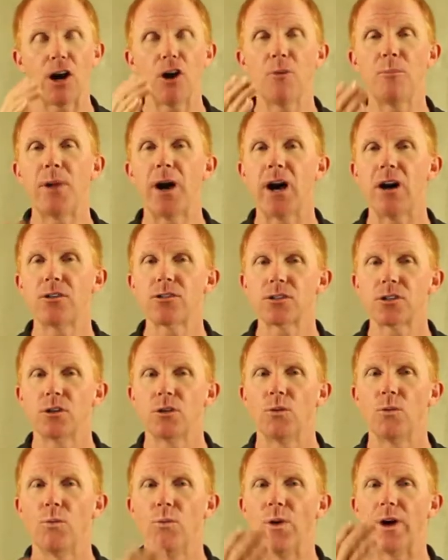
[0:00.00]
about
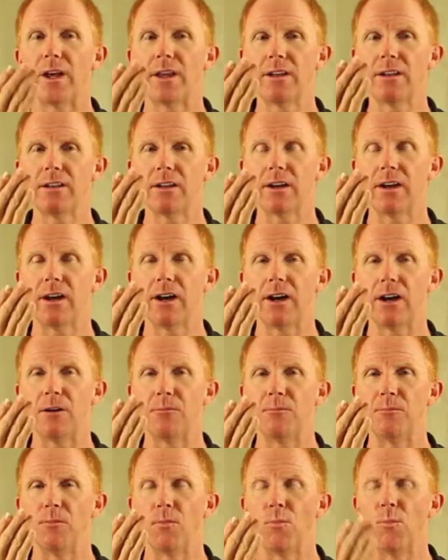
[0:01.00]

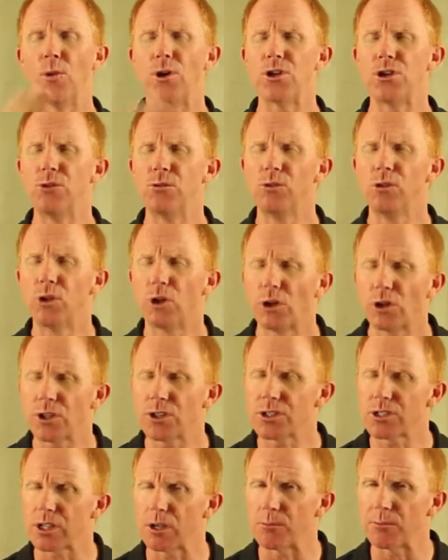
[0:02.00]
when you
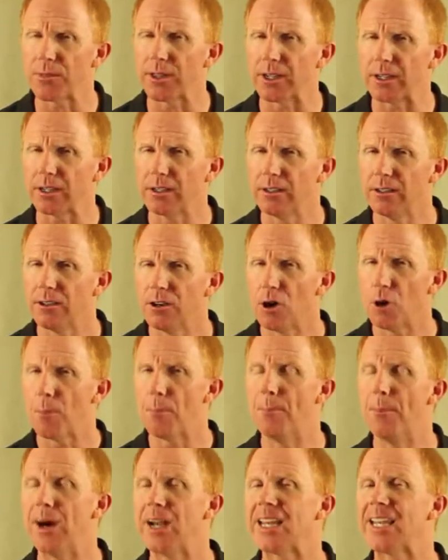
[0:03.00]
learn something,
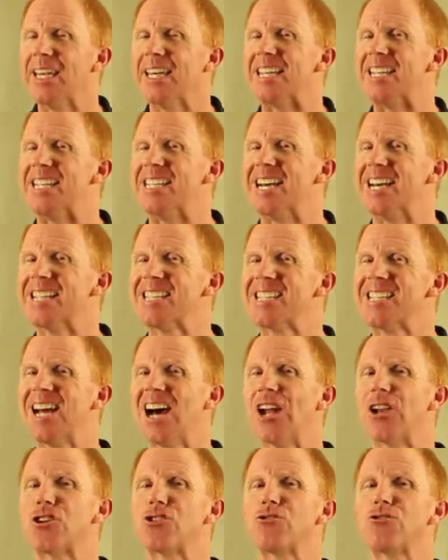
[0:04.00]
but it does
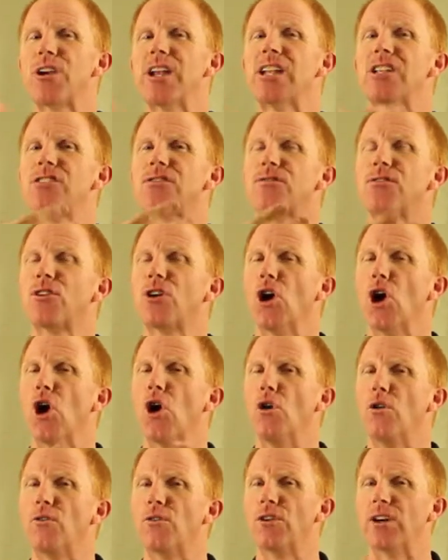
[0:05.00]
not transfer
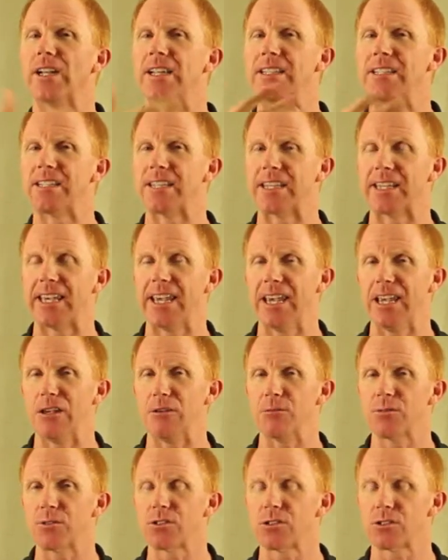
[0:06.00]
over into the
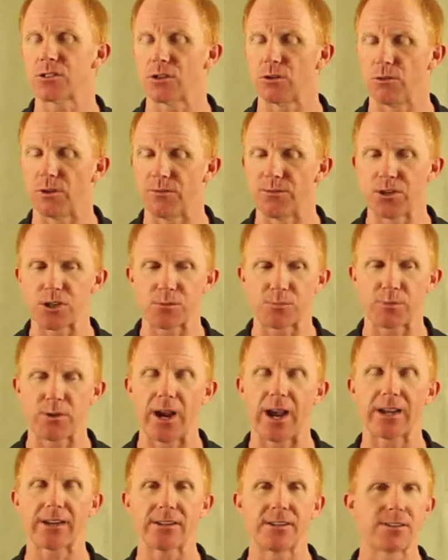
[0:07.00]
games? So we've just
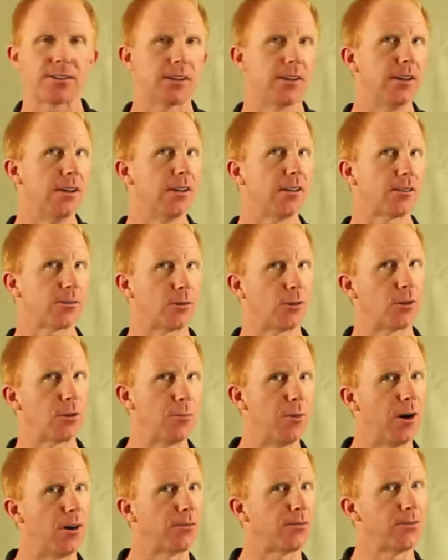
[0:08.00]
practiced throwing the
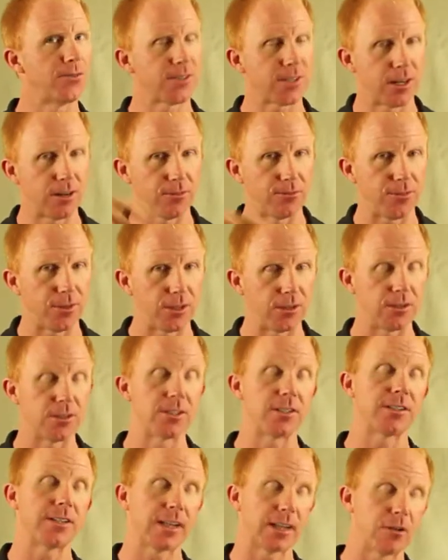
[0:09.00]
ball from center field
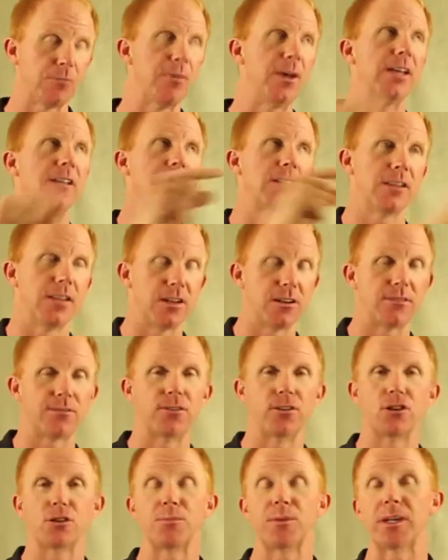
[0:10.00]
to second base and then to
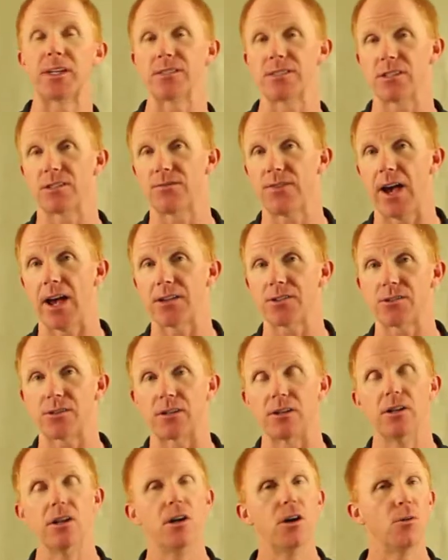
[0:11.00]
first because it's
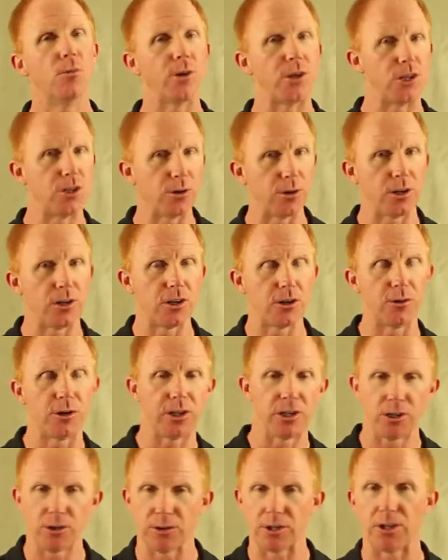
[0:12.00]
faster. We do it and do it
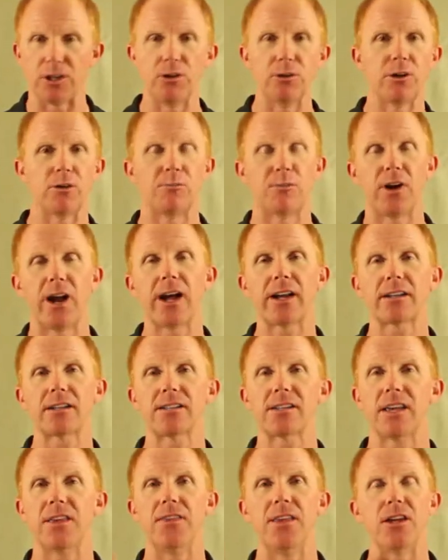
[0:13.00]
and do it and do it in
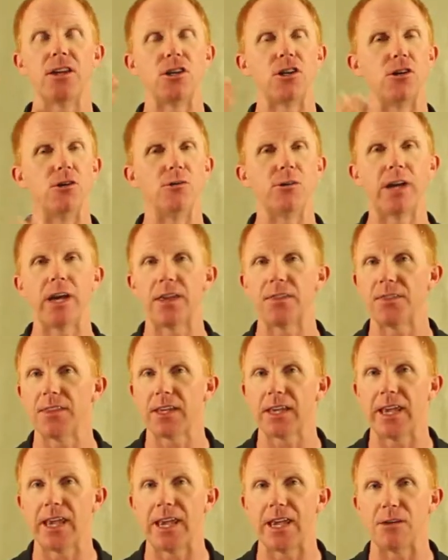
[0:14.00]
practice, and then you get in the
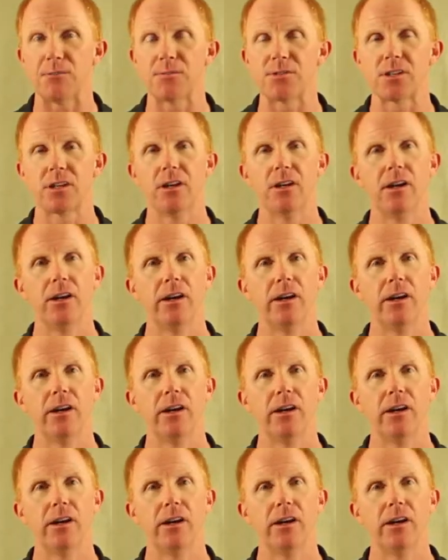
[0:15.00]
games